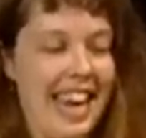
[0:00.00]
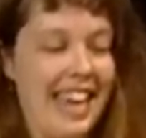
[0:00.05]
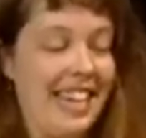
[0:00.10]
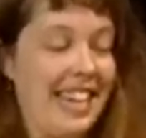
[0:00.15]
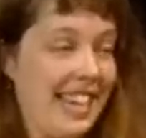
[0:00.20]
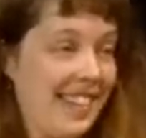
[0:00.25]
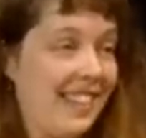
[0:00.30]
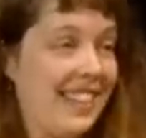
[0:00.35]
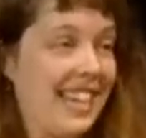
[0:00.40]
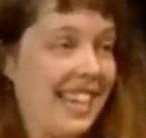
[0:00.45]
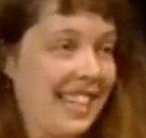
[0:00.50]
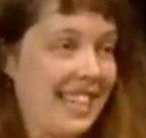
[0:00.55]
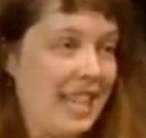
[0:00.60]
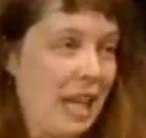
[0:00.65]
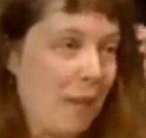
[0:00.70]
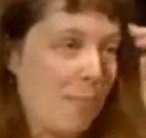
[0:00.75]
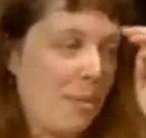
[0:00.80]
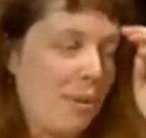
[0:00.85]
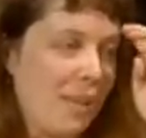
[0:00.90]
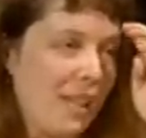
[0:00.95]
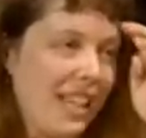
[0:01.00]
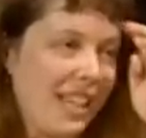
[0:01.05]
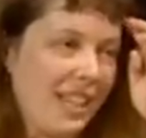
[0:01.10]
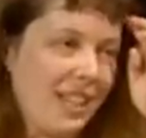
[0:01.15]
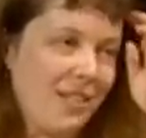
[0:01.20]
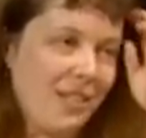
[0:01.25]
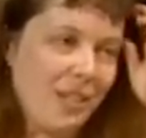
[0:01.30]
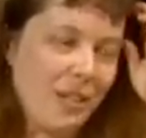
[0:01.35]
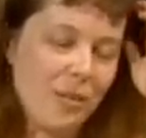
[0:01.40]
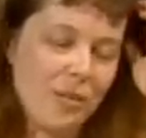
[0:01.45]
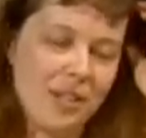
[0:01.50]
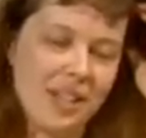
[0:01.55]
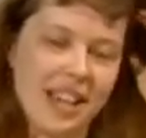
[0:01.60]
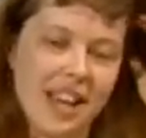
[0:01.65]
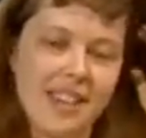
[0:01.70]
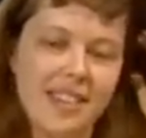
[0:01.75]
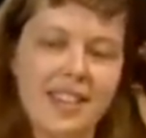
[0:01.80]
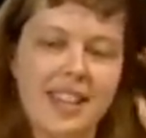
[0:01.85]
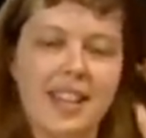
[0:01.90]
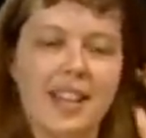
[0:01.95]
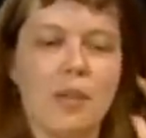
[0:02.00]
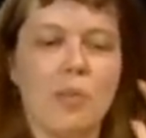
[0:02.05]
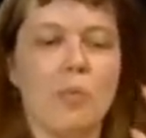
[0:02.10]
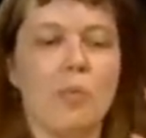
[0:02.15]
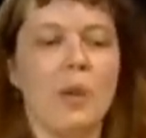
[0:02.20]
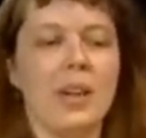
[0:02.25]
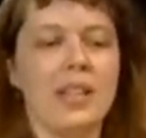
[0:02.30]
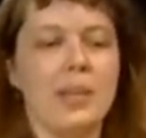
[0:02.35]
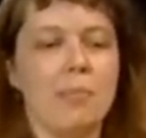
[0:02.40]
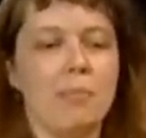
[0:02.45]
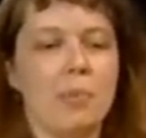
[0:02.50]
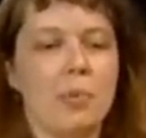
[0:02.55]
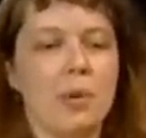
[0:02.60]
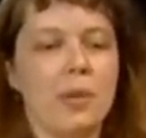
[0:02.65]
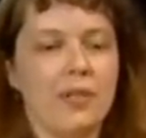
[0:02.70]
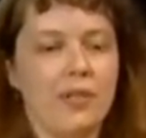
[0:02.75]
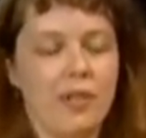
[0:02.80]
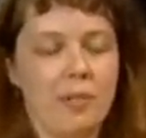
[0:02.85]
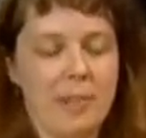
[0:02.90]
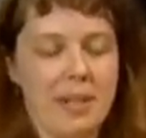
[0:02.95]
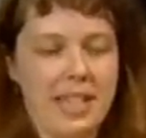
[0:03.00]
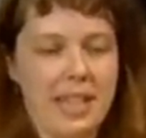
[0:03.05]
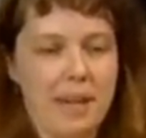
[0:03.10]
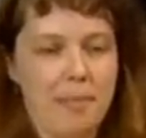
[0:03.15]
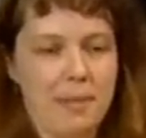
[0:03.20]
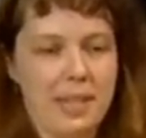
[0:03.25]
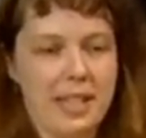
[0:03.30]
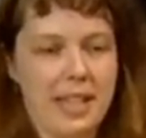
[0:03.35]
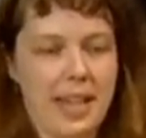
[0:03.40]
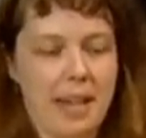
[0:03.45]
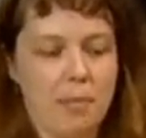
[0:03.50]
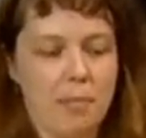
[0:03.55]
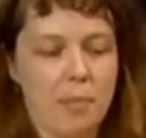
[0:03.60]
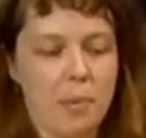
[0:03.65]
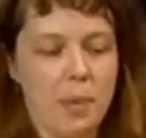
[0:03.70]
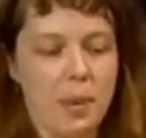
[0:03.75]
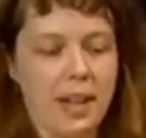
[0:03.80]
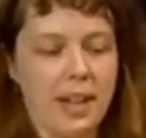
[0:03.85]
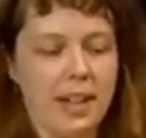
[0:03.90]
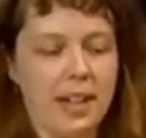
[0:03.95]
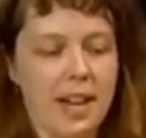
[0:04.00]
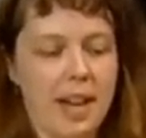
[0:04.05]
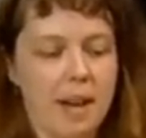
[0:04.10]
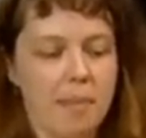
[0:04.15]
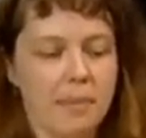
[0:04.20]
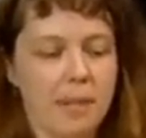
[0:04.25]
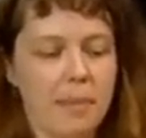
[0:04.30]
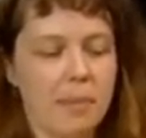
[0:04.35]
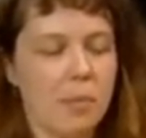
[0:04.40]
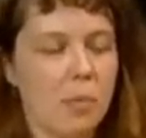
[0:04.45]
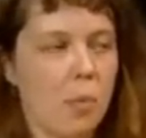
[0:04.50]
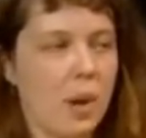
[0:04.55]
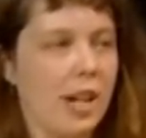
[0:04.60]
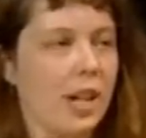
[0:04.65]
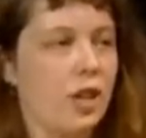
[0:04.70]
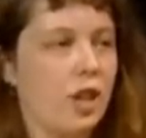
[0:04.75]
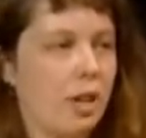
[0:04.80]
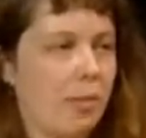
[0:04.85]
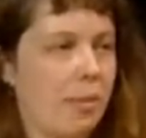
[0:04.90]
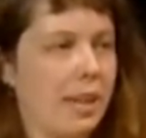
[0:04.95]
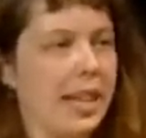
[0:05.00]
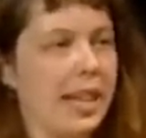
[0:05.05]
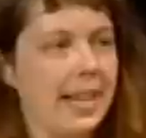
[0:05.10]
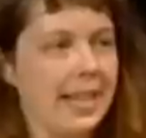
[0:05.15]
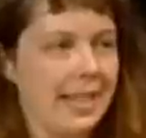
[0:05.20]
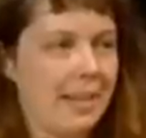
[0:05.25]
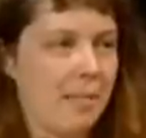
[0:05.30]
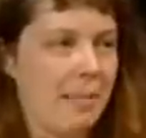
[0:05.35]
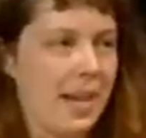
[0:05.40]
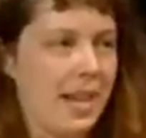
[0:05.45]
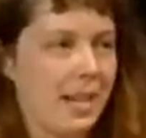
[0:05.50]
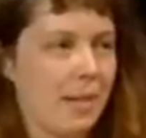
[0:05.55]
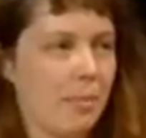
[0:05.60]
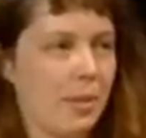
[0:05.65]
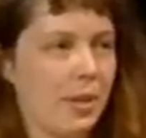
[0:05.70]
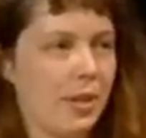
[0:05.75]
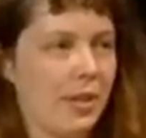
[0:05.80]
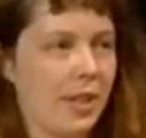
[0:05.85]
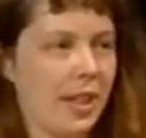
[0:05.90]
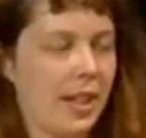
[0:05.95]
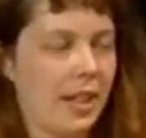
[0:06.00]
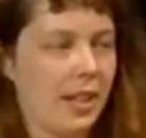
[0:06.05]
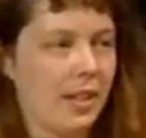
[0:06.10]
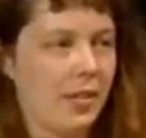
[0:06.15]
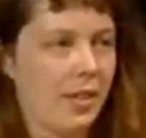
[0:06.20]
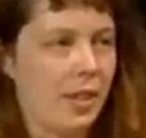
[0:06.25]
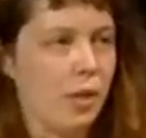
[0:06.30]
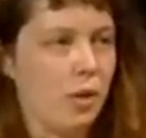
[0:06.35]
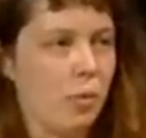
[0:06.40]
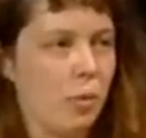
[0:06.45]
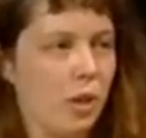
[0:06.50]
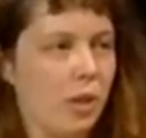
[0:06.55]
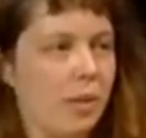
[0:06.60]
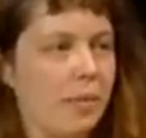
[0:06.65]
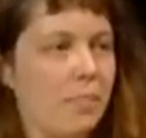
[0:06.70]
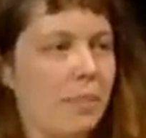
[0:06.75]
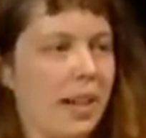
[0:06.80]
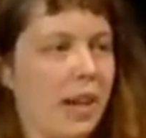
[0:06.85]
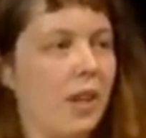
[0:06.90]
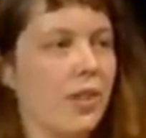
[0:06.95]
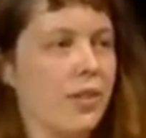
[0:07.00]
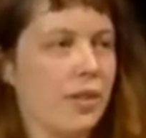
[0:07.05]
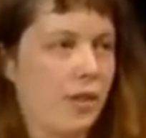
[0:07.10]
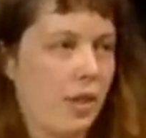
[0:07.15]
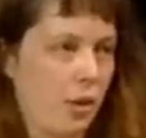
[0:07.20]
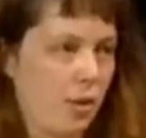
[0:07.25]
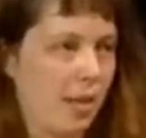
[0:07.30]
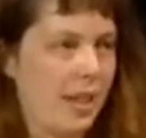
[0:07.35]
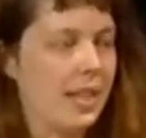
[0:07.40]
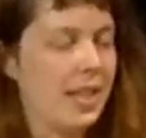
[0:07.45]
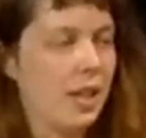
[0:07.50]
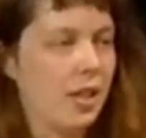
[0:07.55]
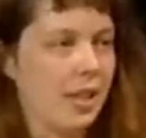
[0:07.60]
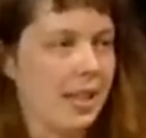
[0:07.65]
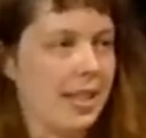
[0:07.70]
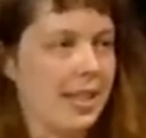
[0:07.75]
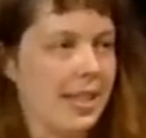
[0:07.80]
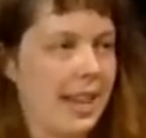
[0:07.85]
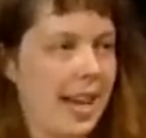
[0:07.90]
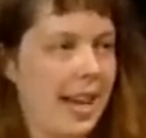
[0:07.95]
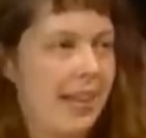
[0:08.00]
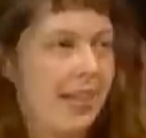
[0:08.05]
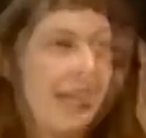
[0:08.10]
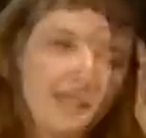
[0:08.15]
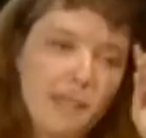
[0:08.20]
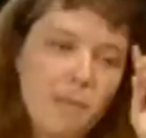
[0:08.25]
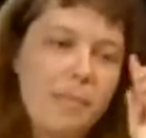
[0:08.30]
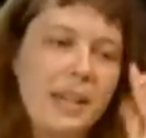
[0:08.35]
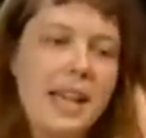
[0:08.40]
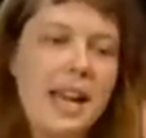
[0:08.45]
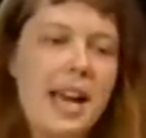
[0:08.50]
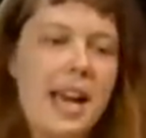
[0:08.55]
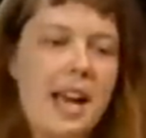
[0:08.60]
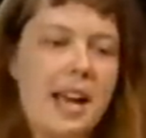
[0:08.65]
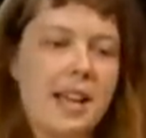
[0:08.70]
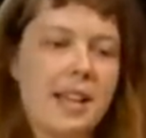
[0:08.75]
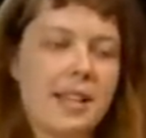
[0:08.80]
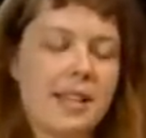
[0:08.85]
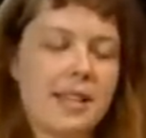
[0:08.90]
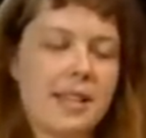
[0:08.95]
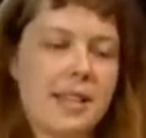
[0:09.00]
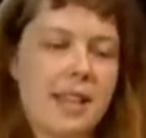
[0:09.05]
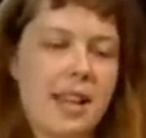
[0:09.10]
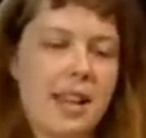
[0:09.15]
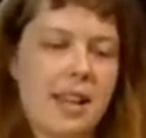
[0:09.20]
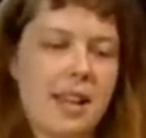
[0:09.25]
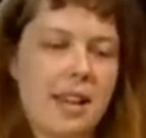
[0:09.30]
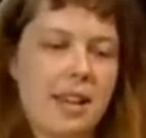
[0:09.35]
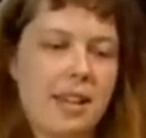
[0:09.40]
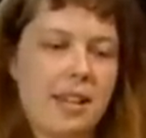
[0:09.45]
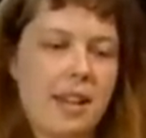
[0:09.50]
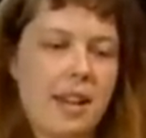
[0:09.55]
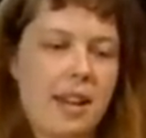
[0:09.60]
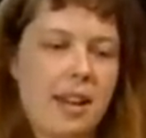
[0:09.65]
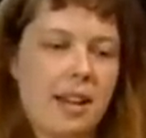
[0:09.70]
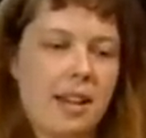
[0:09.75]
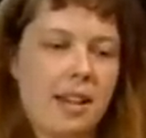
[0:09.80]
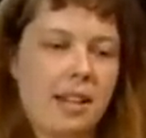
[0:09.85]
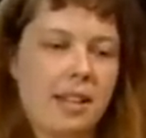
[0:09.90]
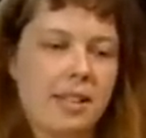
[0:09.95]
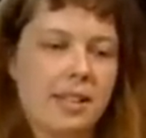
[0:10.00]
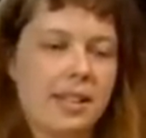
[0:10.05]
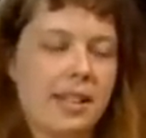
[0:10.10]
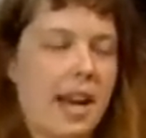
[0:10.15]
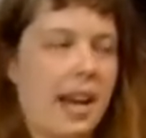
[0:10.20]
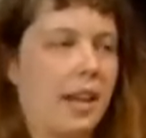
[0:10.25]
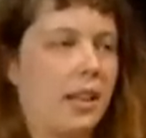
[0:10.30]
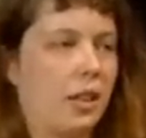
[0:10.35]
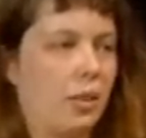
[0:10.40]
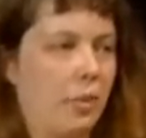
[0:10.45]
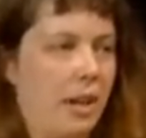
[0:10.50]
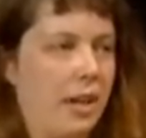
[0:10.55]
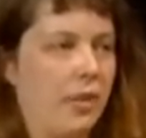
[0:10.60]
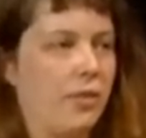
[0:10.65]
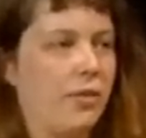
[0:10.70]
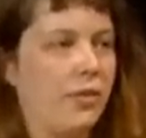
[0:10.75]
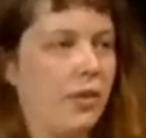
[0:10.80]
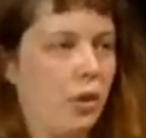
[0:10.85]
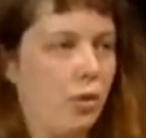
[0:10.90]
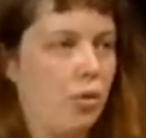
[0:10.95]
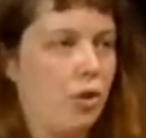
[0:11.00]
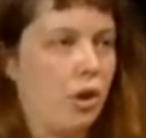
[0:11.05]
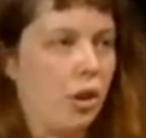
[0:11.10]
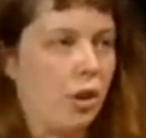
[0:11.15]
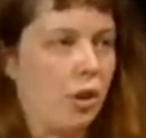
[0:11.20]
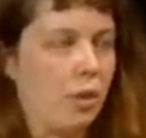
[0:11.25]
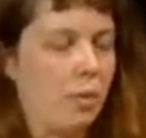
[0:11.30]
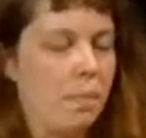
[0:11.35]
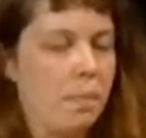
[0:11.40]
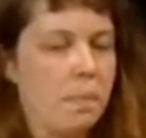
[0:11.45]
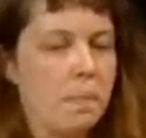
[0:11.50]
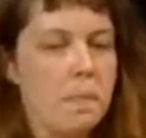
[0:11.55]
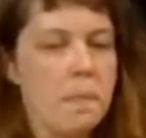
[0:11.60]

And in the example like you used, I think what's important from a tip standpoint, number one, it should be customizable to the individual, but also the transition style. If somebody has a style around future,